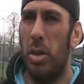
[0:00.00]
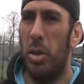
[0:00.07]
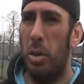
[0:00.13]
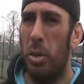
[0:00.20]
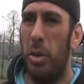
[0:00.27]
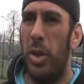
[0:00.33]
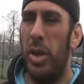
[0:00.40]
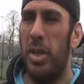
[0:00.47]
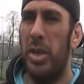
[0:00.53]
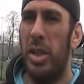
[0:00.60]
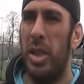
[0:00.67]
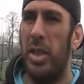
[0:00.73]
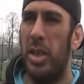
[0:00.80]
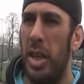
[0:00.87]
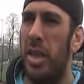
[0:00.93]
no, look, Corey
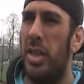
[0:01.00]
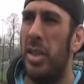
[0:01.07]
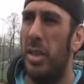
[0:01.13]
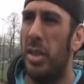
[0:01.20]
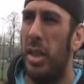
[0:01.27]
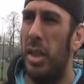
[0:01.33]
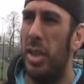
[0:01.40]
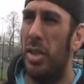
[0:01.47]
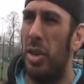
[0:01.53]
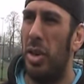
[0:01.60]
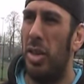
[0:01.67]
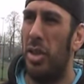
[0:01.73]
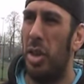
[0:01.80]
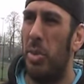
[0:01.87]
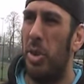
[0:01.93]
he's got
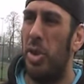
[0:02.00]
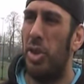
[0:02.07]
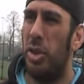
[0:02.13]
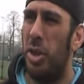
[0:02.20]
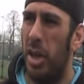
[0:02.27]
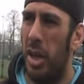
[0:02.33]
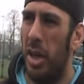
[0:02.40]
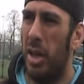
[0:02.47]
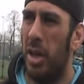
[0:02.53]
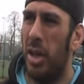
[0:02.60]
his opportunity.